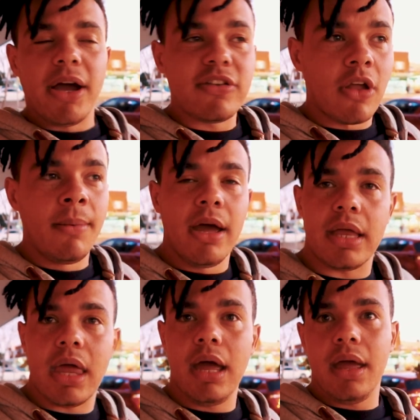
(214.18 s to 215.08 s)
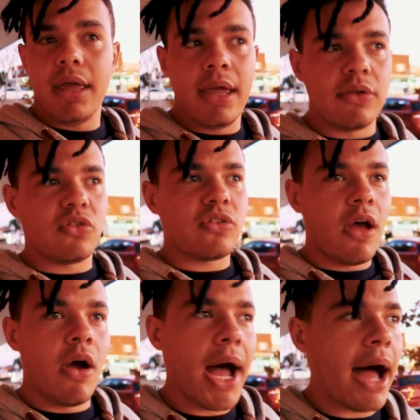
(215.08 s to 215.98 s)
My stomach is
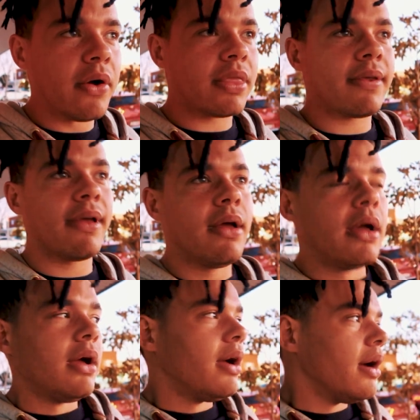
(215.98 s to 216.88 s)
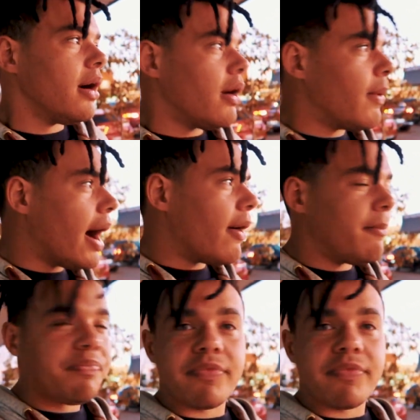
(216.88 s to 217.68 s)
so out. Oh wow.